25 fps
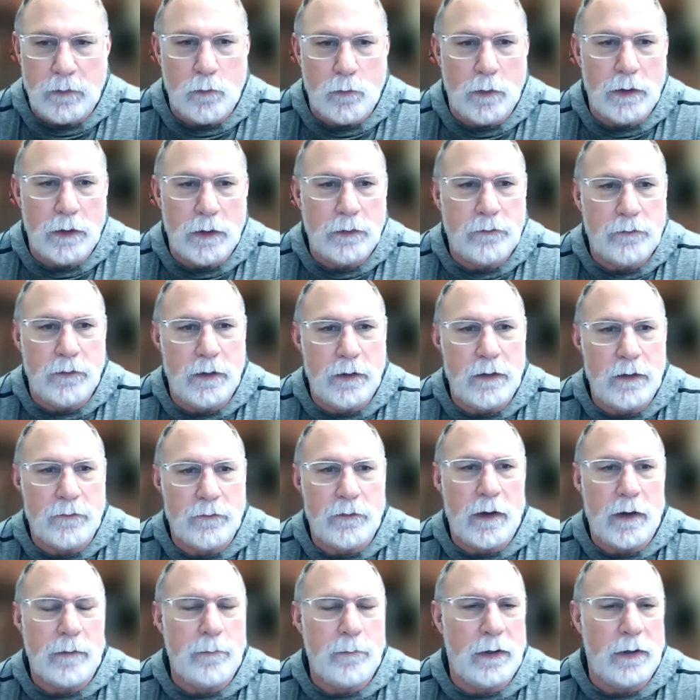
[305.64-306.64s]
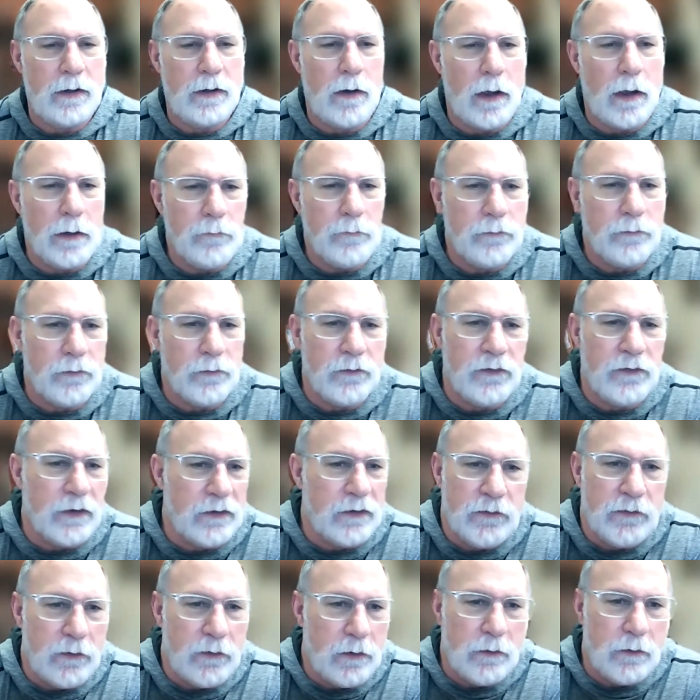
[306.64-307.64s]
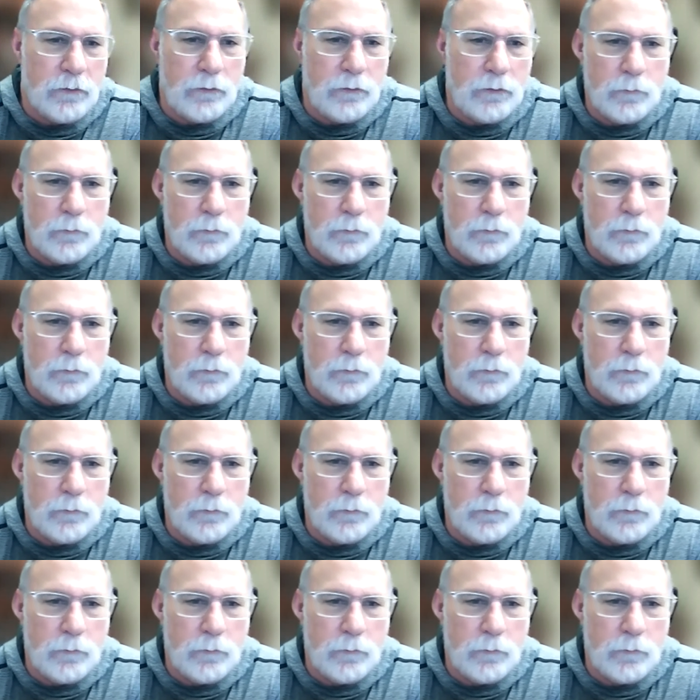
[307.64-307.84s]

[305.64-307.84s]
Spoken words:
one exists. I've been on for 6 years.